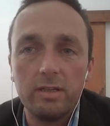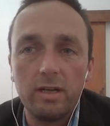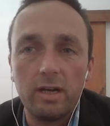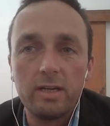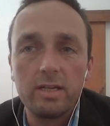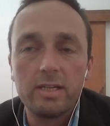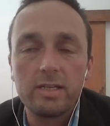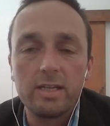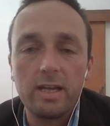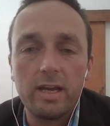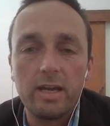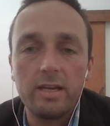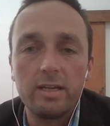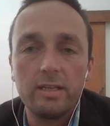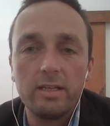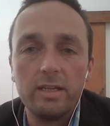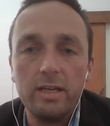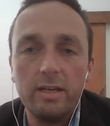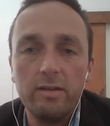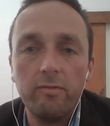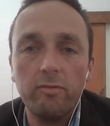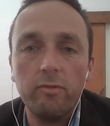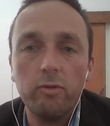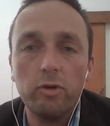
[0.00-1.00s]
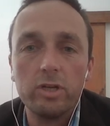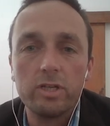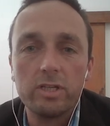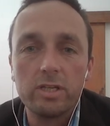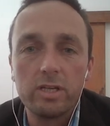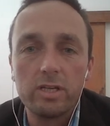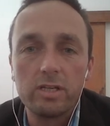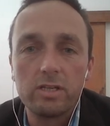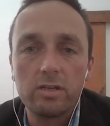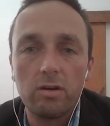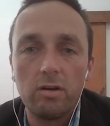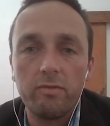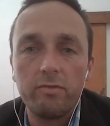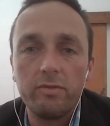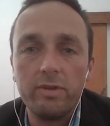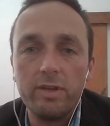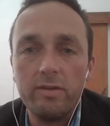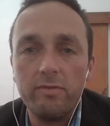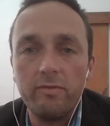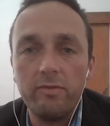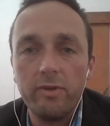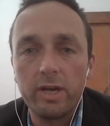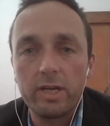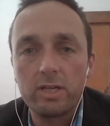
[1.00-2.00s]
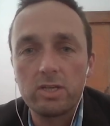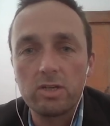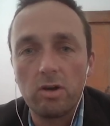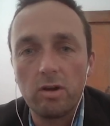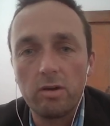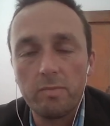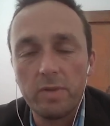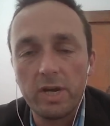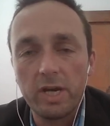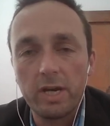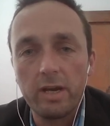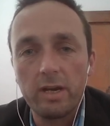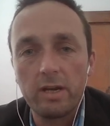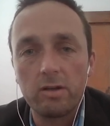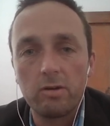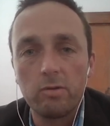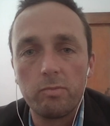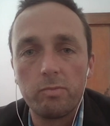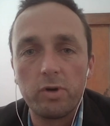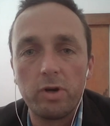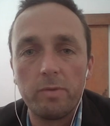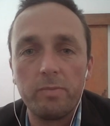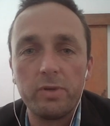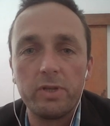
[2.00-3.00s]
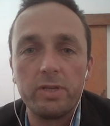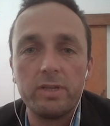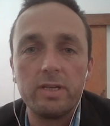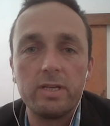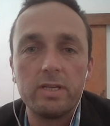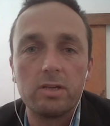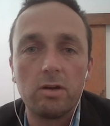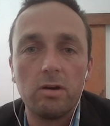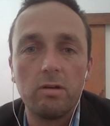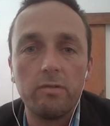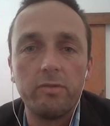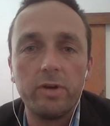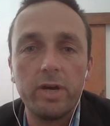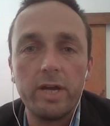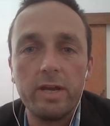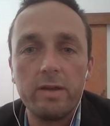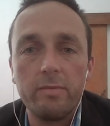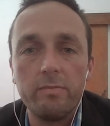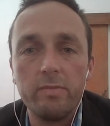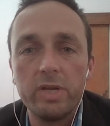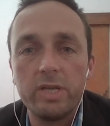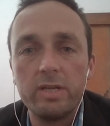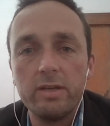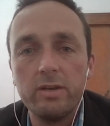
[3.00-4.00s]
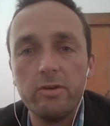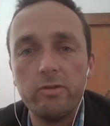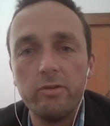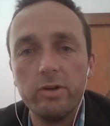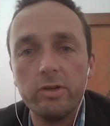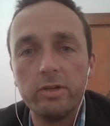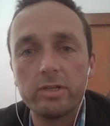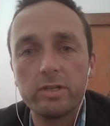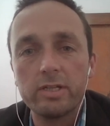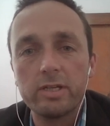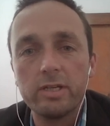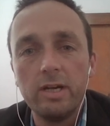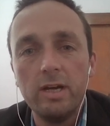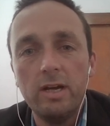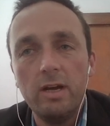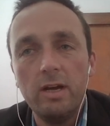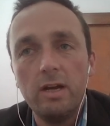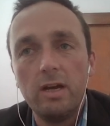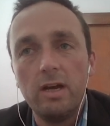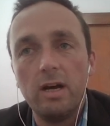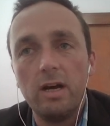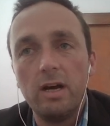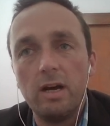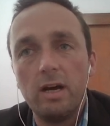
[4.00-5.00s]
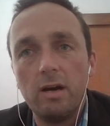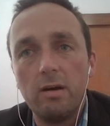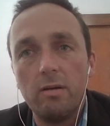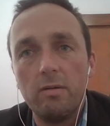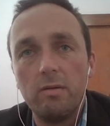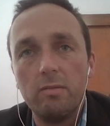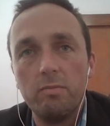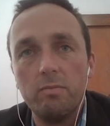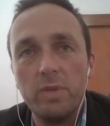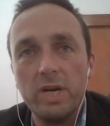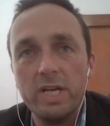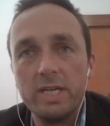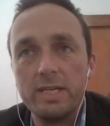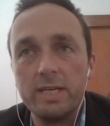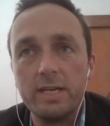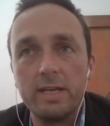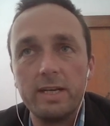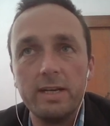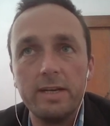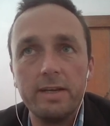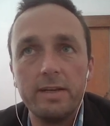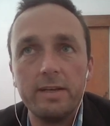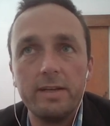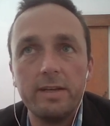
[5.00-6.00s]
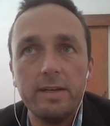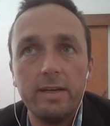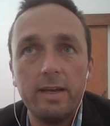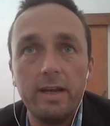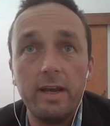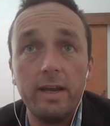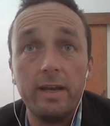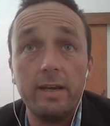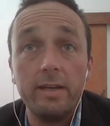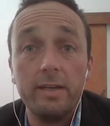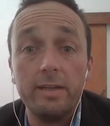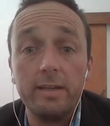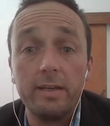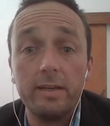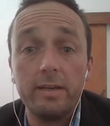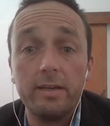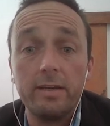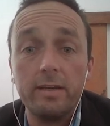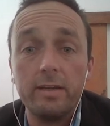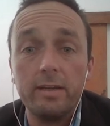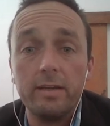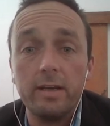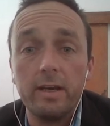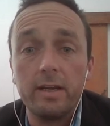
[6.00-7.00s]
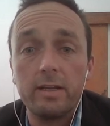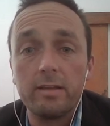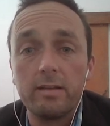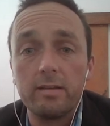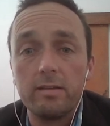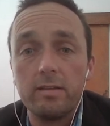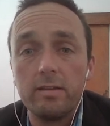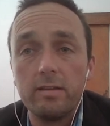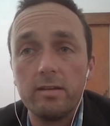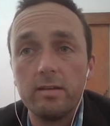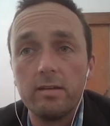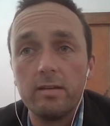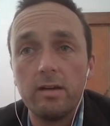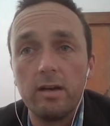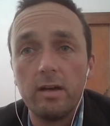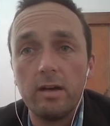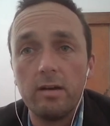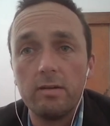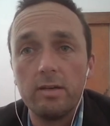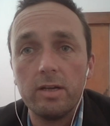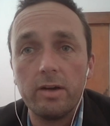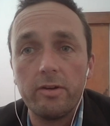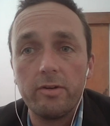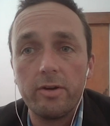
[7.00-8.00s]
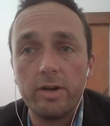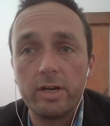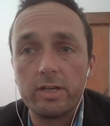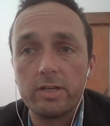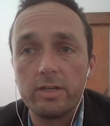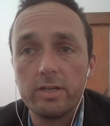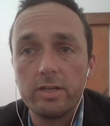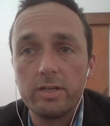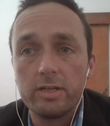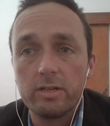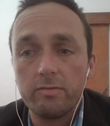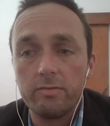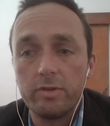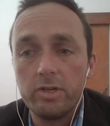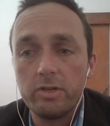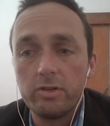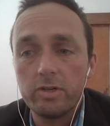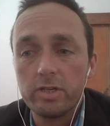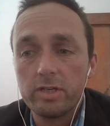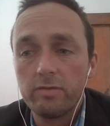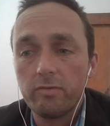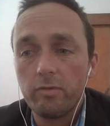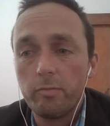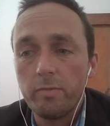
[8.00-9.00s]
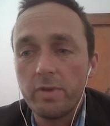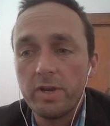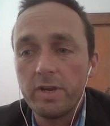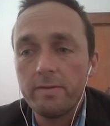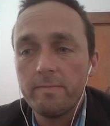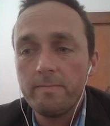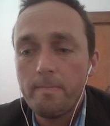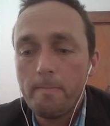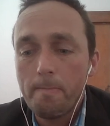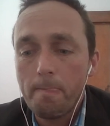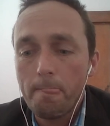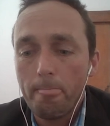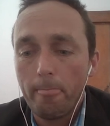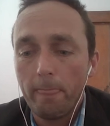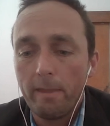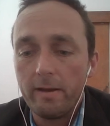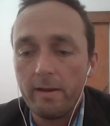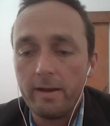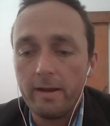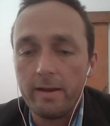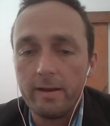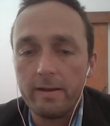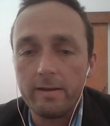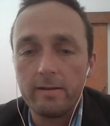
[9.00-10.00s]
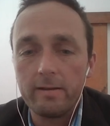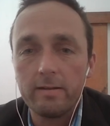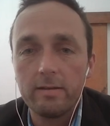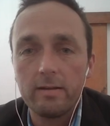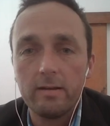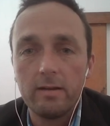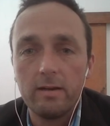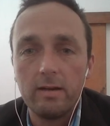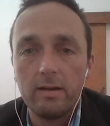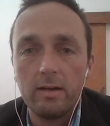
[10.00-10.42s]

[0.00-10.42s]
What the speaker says: understanding the influences of defects on mechanical properties of AM materials. Basically anything in that direction is of interest for me. And